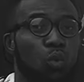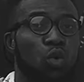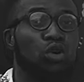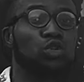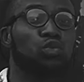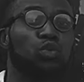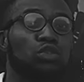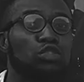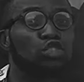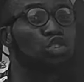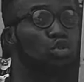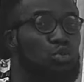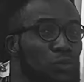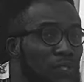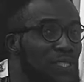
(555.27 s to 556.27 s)
what was
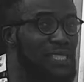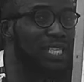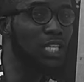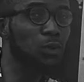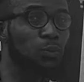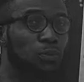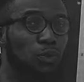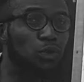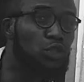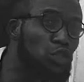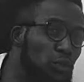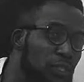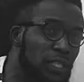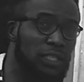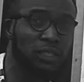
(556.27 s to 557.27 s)
used in
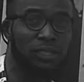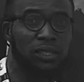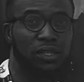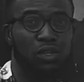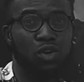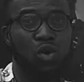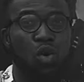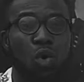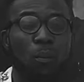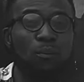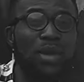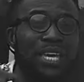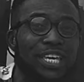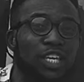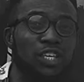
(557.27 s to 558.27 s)
producing or
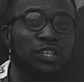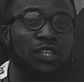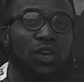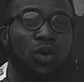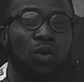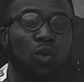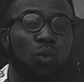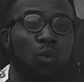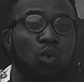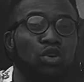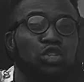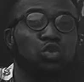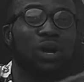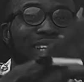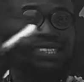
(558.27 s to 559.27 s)
making
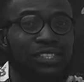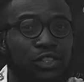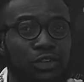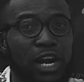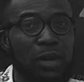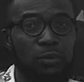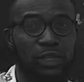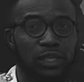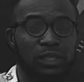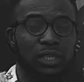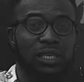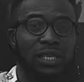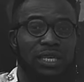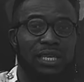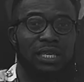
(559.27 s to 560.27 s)
what you are describing
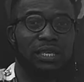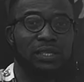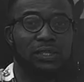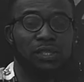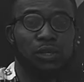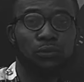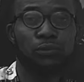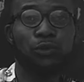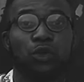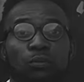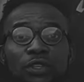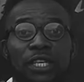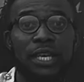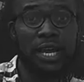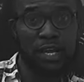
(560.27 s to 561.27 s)
is
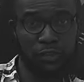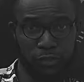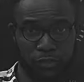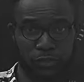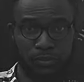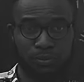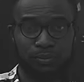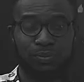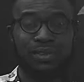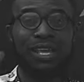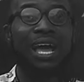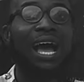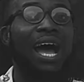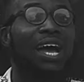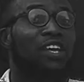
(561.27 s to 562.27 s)
from the earth,
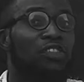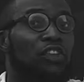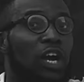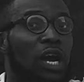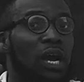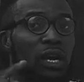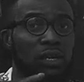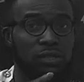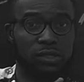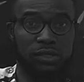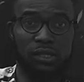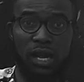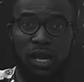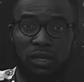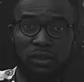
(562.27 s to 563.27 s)
either
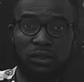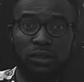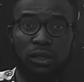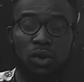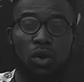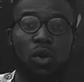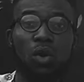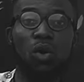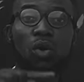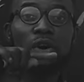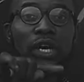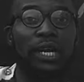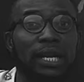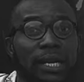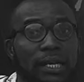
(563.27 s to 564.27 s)
sand or
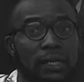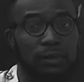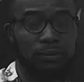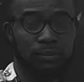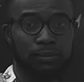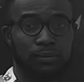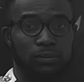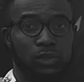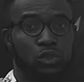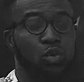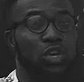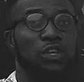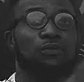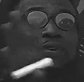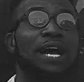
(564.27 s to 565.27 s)
clay.
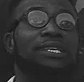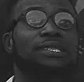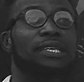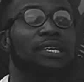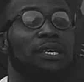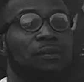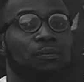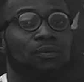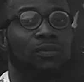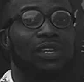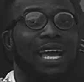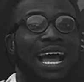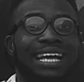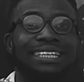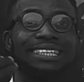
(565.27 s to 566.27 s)
So if I say
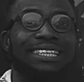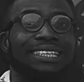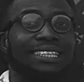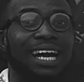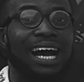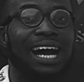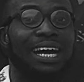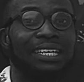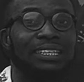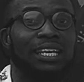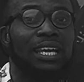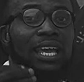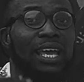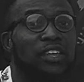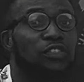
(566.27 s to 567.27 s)
I need an
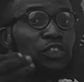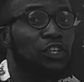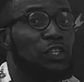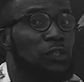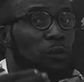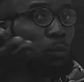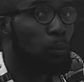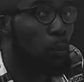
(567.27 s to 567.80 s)
earthen